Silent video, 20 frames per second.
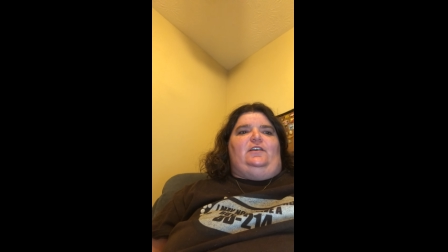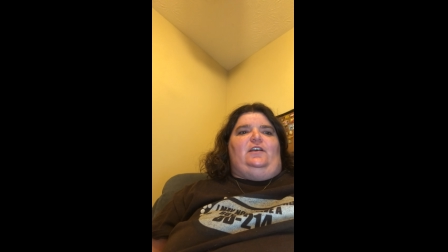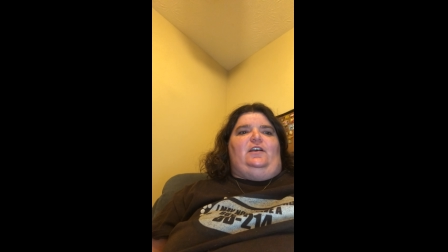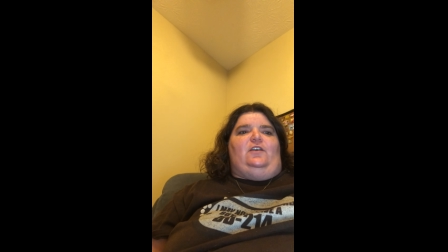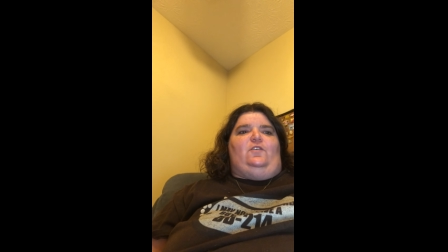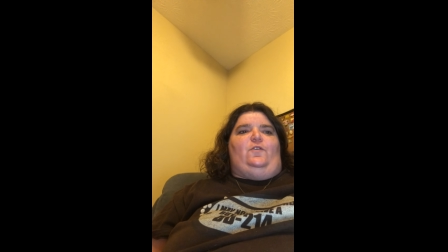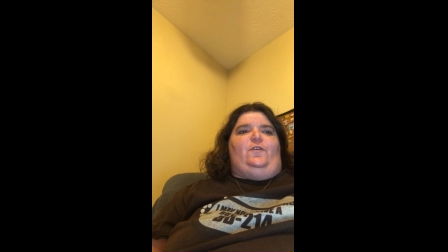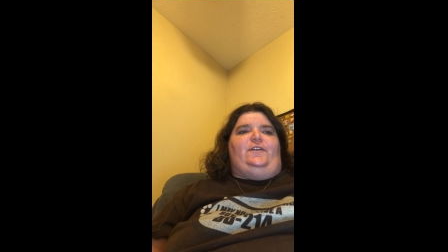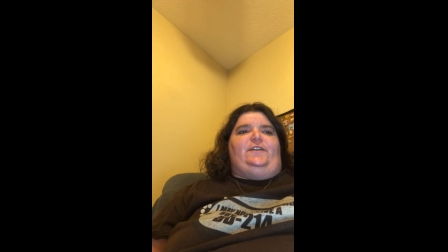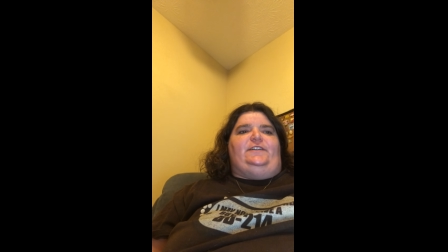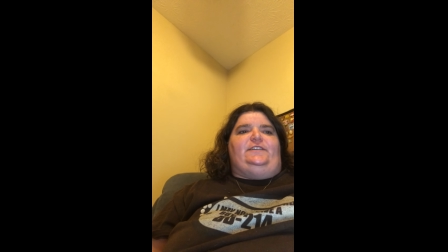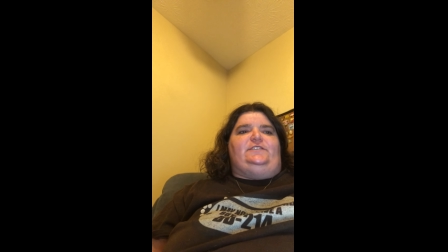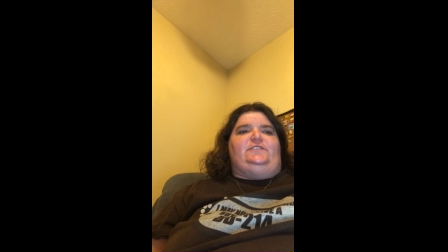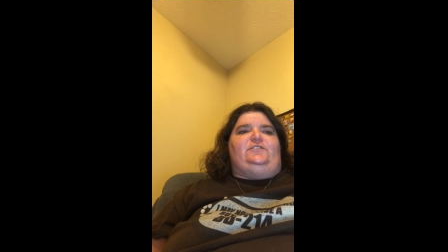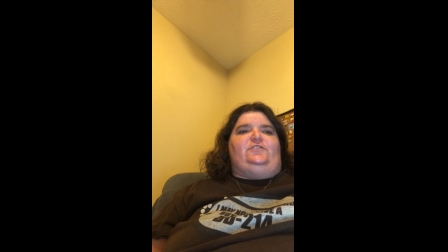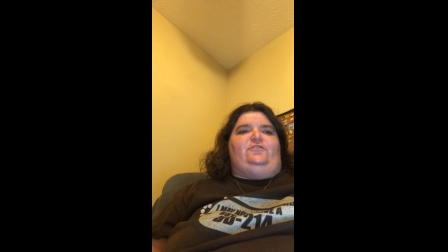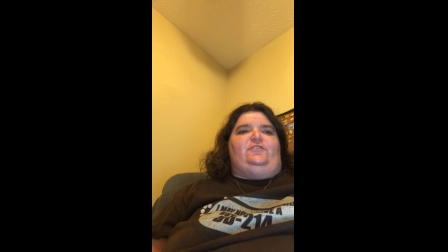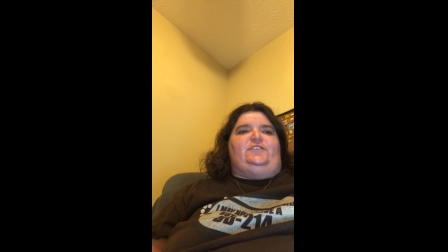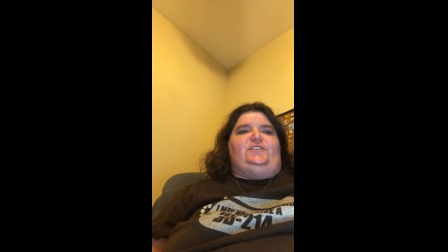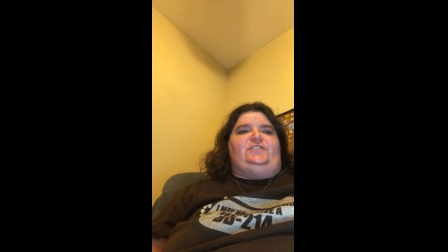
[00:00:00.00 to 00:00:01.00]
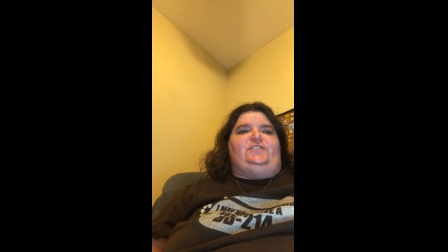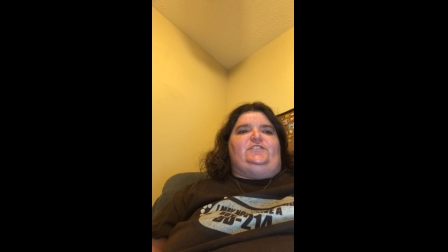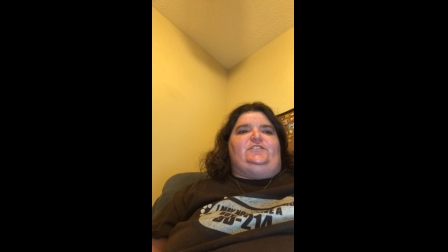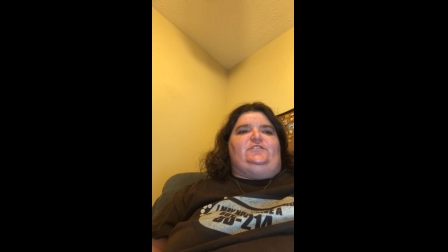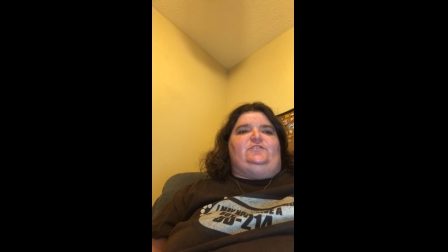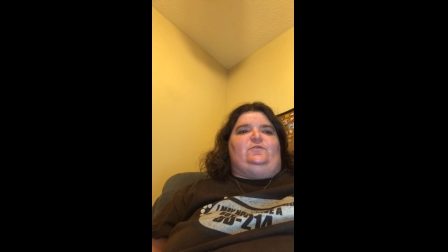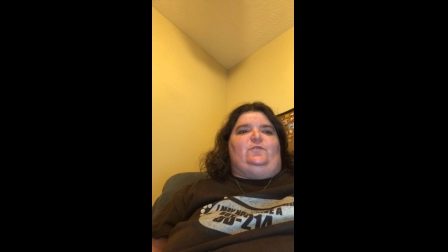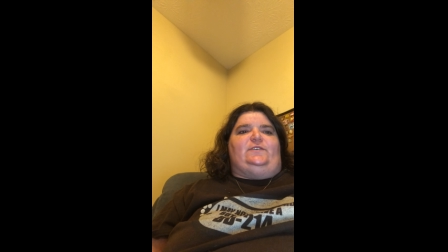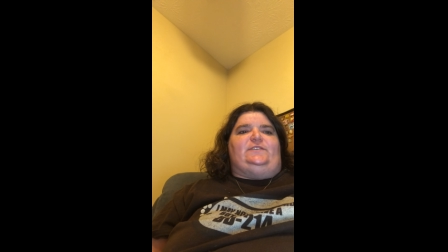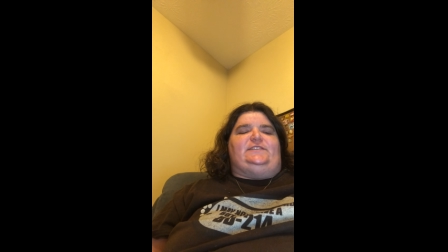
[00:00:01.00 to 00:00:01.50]
According to Christian
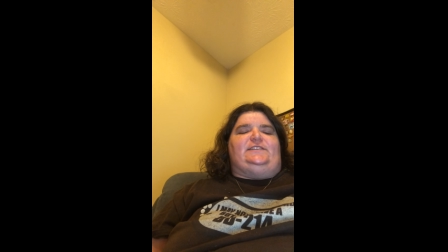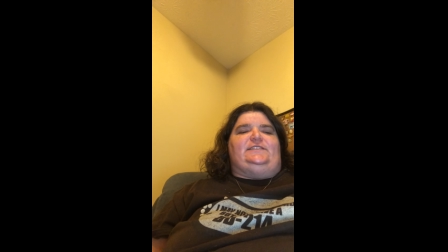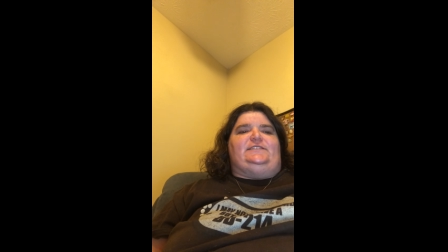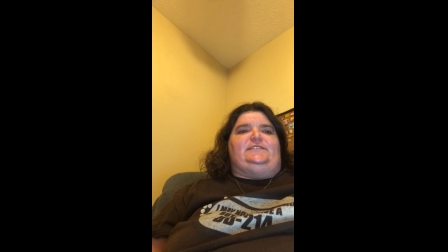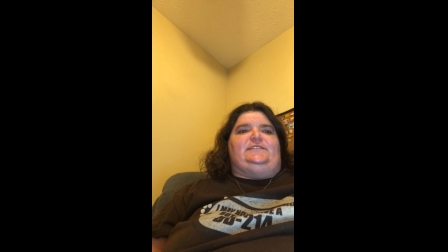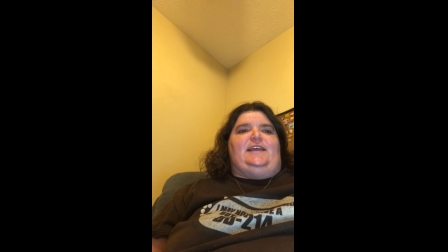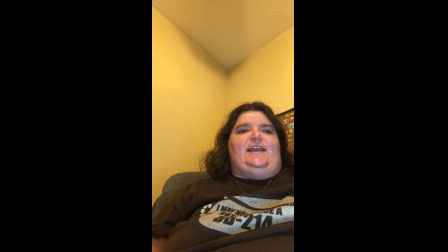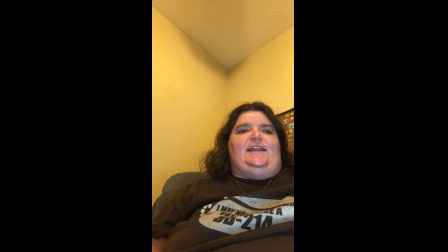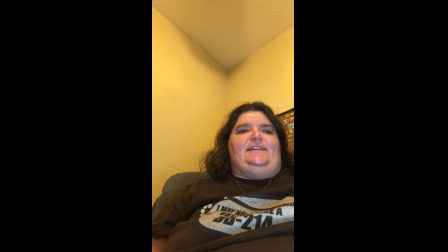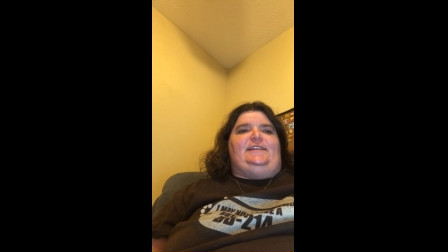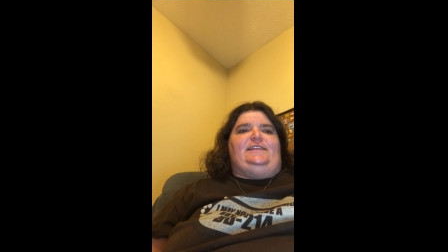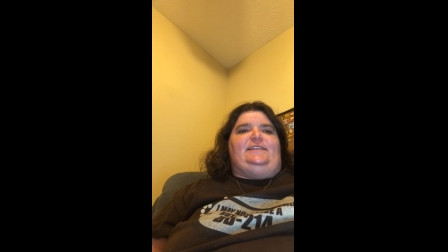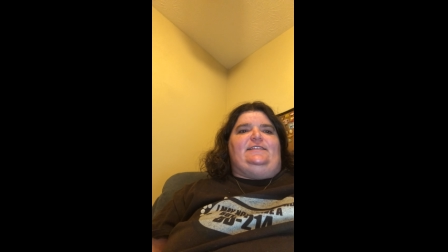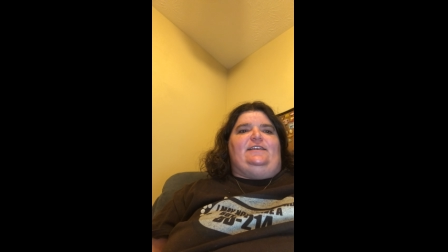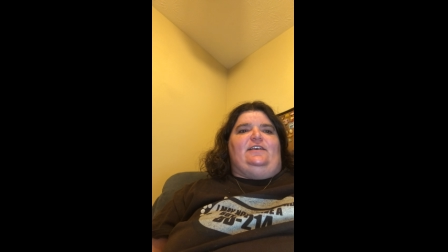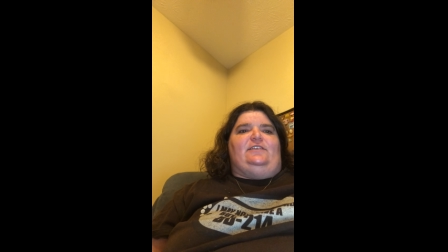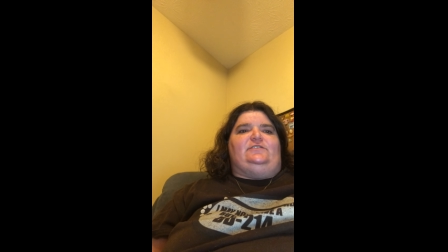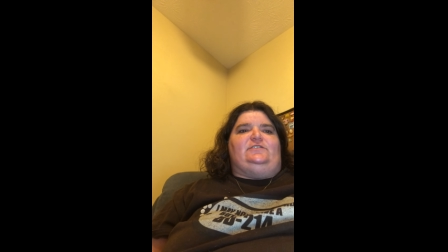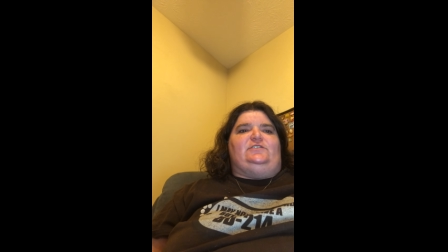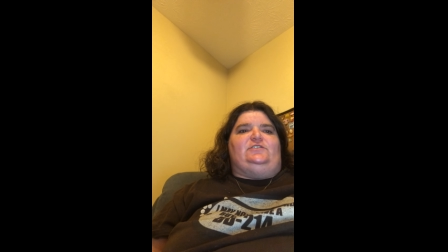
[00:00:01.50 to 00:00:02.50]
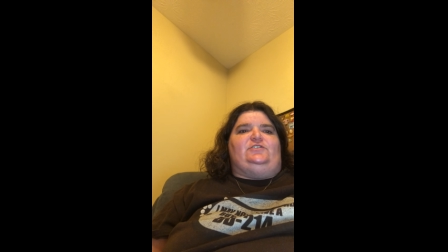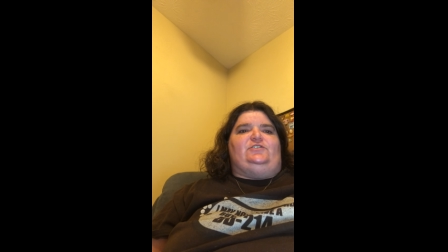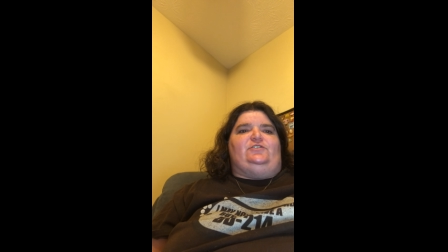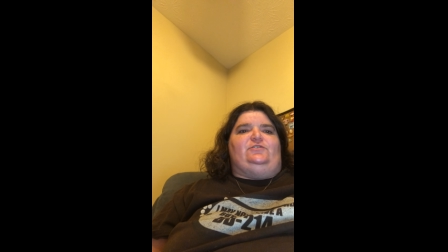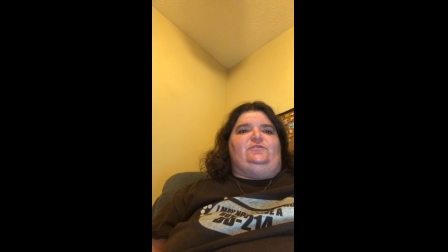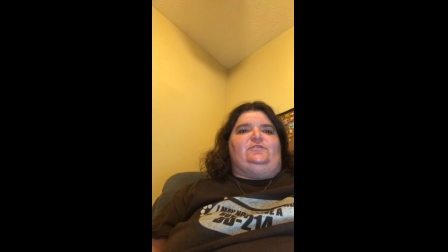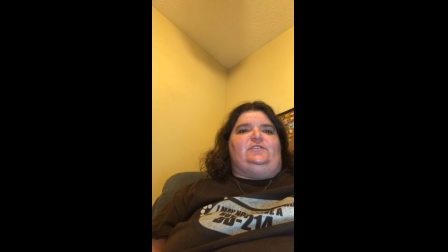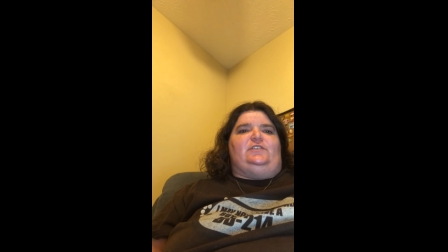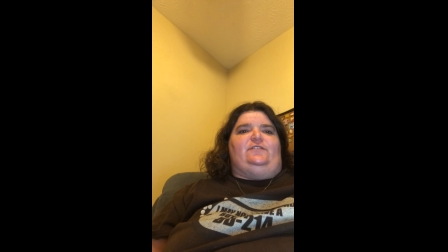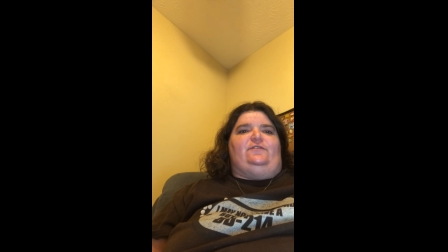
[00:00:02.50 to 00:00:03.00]
sources, 90,000
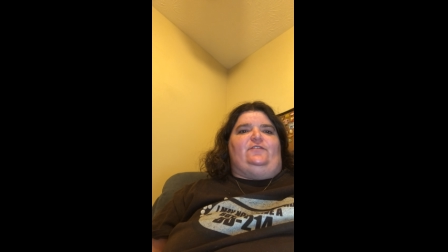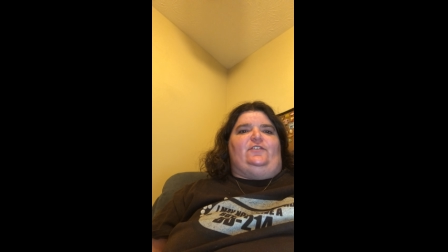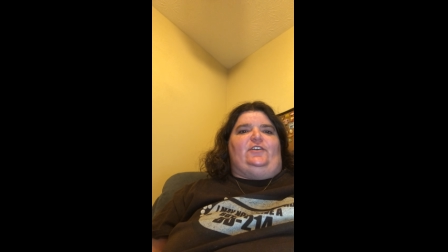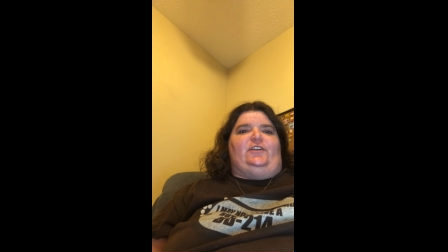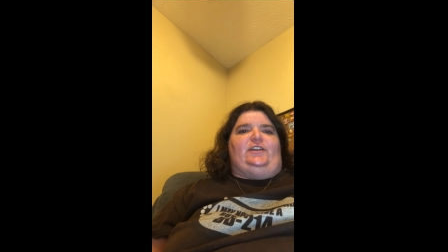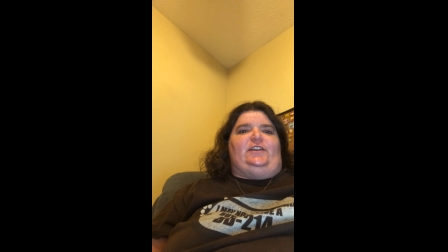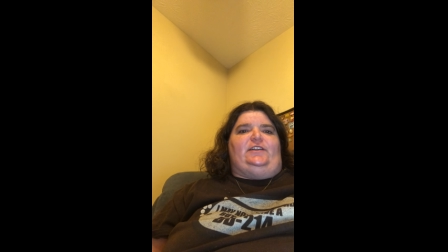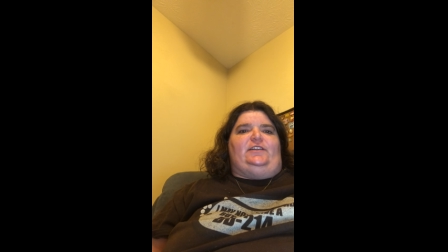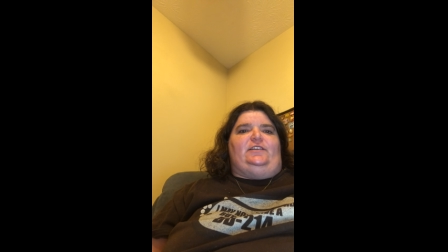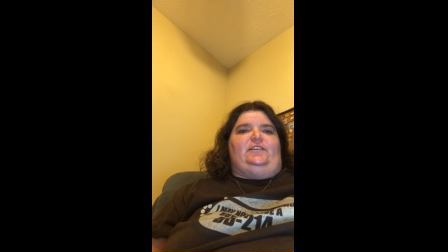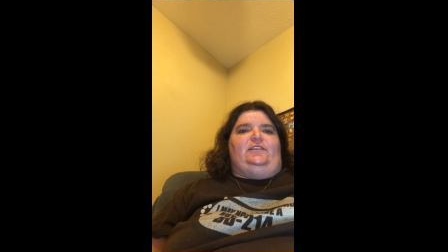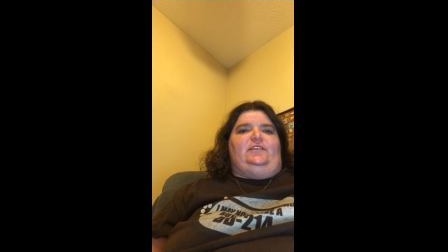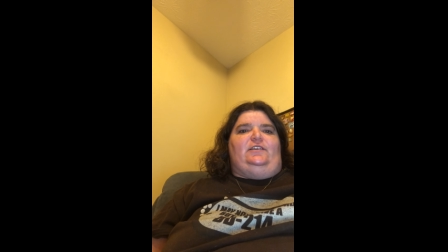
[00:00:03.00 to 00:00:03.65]
Jews converted.